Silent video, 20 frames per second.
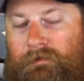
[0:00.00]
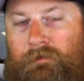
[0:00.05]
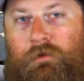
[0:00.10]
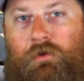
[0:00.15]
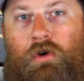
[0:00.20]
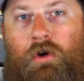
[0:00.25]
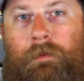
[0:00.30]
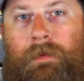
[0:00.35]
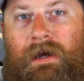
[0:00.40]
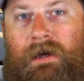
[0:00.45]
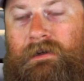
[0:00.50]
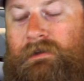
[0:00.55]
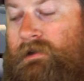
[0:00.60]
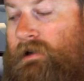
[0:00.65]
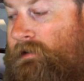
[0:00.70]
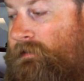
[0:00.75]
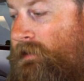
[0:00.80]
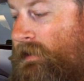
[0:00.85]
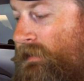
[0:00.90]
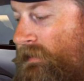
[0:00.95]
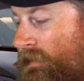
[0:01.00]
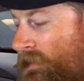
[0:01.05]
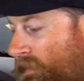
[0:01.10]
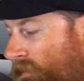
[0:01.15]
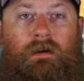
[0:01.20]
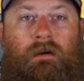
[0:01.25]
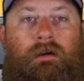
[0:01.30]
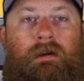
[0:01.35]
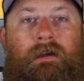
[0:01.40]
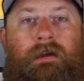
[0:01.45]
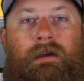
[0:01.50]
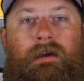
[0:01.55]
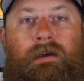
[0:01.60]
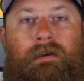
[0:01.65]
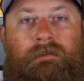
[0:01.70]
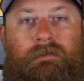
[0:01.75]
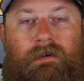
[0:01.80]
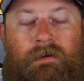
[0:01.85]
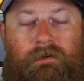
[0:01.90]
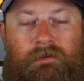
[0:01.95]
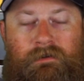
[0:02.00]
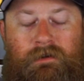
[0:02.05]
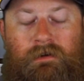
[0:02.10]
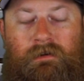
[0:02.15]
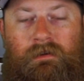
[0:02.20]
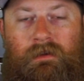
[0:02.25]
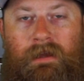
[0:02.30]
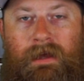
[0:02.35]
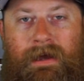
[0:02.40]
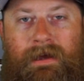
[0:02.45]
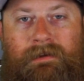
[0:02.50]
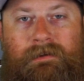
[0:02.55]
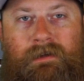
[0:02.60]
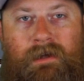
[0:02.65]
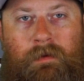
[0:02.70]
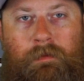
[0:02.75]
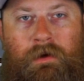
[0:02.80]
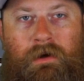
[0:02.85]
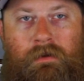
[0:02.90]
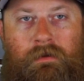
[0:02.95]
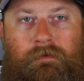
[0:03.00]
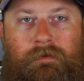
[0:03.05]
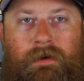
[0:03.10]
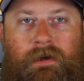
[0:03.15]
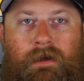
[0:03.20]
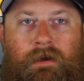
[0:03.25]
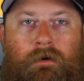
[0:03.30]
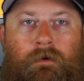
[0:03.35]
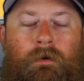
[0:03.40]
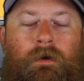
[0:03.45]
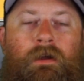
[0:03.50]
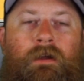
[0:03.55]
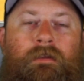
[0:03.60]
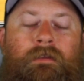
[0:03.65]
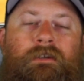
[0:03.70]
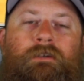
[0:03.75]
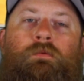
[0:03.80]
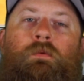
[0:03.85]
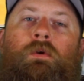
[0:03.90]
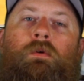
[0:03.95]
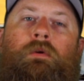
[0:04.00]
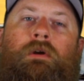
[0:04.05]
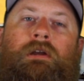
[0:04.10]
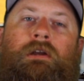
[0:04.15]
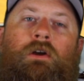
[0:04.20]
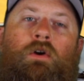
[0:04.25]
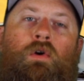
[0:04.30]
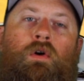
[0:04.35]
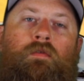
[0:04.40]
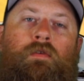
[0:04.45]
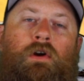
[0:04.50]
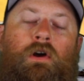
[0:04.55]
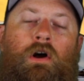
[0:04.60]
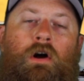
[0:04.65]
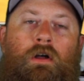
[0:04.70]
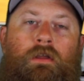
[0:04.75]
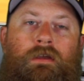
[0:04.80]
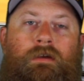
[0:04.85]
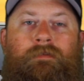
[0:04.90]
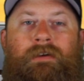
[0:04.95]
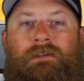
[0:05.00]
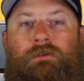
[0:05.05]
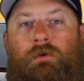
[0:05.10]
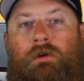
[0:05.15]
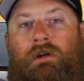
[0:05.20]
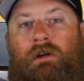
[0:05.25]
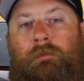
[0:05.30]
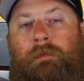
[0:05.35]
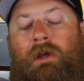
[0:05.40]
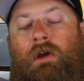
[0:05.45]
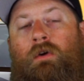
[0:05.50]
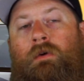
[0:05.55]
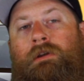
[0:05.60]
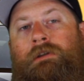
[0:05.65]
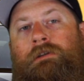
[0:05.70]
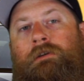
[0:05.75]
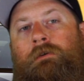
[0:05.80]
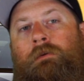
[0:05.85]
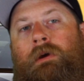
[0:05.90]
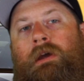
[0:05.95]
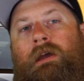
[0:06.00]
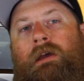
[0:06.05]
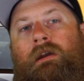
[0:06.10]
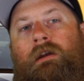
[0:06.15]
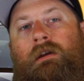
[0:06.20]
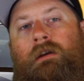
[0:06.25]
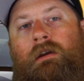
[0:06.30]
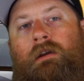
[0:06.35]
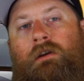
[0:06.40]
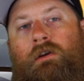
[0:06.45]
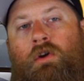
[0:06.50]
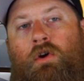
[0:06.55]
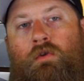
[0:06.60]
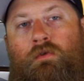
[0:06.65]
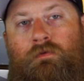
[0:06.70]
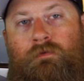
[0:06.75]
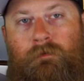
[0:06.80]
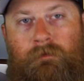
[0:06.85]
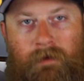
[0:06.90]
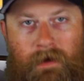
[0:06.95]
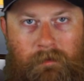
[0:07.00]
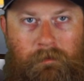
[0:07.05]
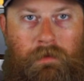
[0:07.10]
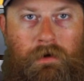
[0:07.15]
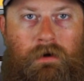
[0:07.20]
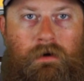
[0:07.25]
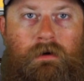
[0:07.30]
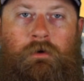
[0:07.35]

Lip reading: Some throwback stuff right there. All right, guys, here's our last segment of the video. This is where we're gonna go over all the events we're gonna be going to in November.